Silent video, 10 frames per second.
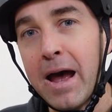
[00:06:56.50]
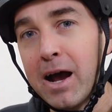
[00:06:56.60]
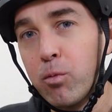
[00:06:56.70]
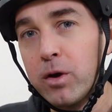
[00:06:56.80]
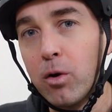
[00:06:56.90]

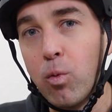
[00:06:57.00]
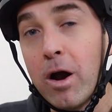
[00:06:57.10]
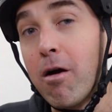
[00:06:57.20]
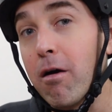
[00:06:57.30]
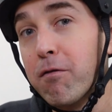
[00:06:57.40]
back wheel
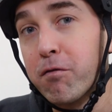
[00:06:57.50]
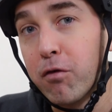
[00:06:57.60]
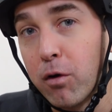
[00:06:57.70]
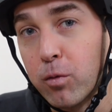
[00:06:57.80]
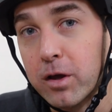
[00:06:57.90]
where our
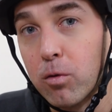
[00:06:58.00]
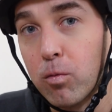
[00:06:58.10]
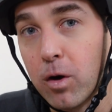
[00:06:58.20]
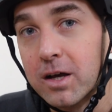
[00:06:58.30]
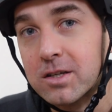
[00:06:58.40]
front wheel
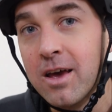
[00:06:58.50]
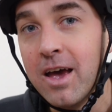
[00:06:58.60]
was.